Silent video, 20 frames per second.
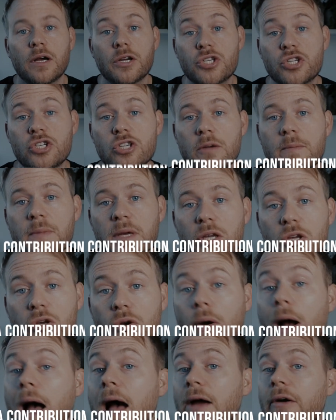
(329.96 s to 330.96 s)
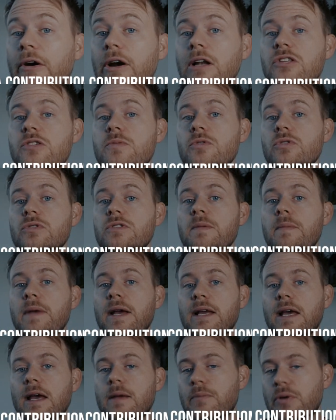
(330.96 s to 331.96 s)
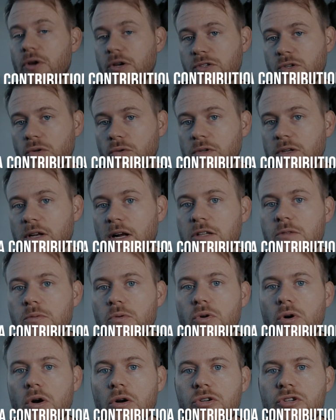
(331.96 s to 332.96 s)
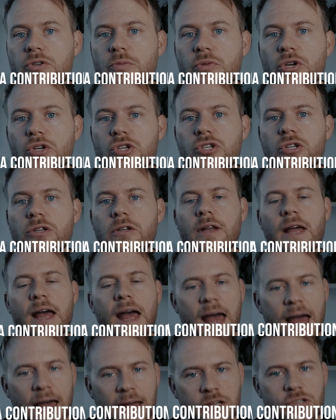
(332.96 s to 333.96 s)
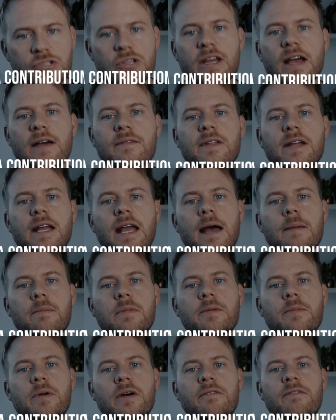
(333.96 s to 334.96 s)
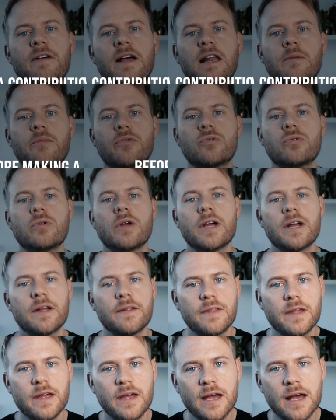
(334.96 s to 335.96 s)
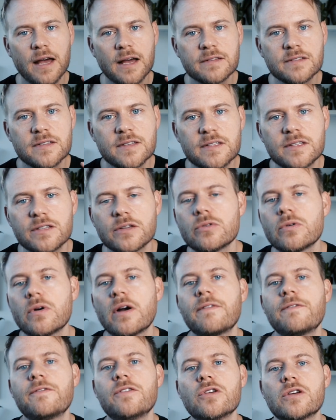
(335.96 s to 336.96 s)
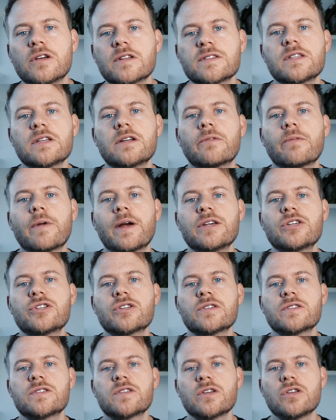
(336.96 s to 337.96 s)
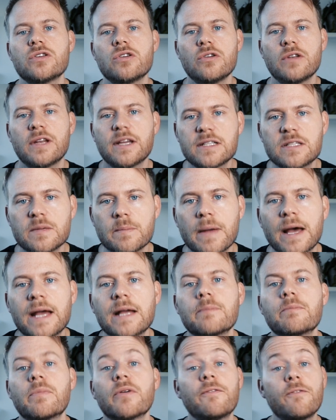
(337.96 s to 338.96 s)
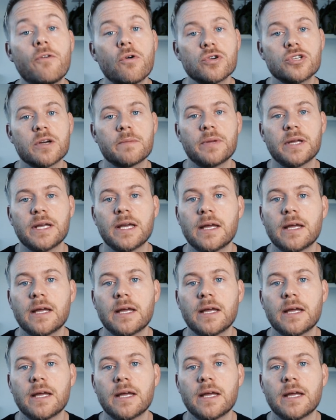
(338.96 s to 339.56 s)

Assuming you are eligible to make a personal deductible contribution and you have the cap limit available, there are still a few considerations that you need to make before jumping